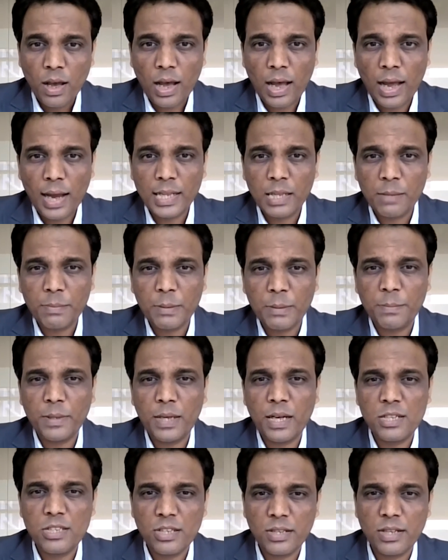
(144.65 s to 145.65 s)
And the people
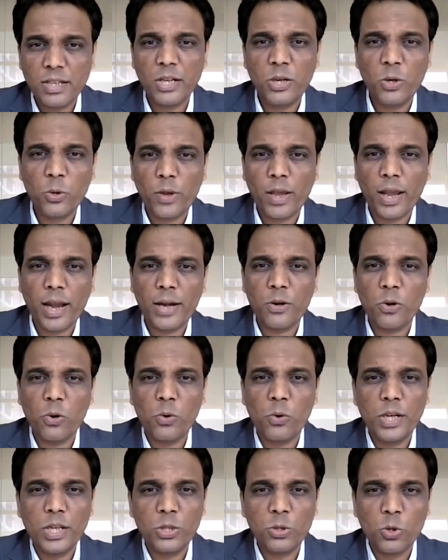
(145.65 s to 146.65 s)
are generally looking at
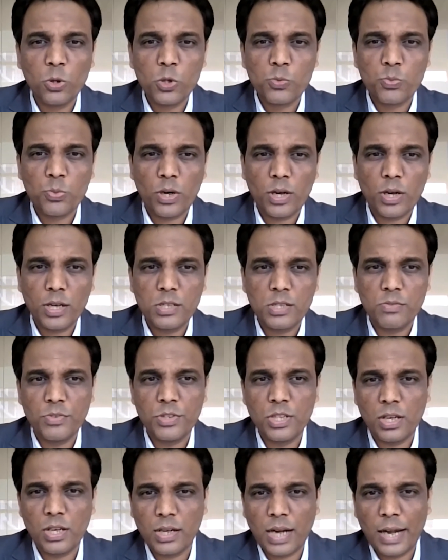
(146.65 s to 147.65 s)
only those products
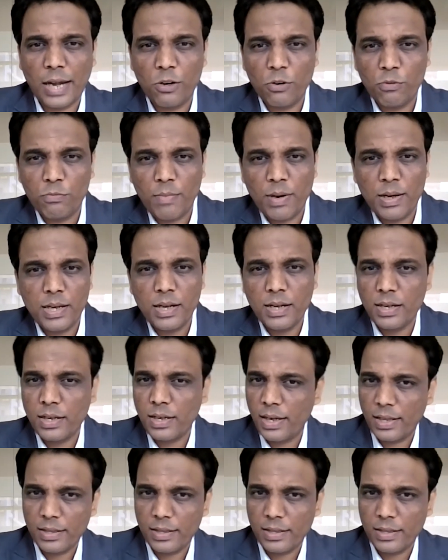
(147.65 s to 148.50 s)
which are kind of mandatory,